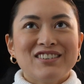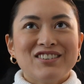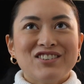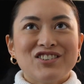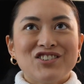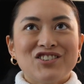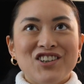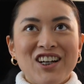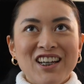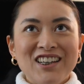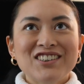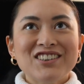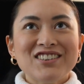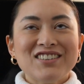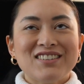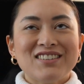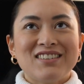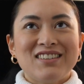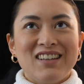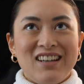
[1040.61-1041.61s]

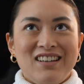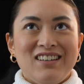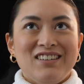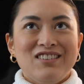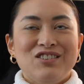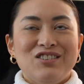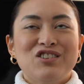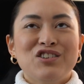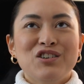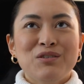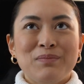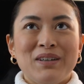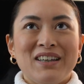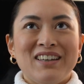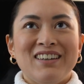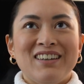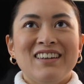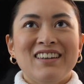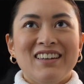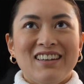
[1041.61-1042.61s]
strangest thing to
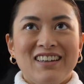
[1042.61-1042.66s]
me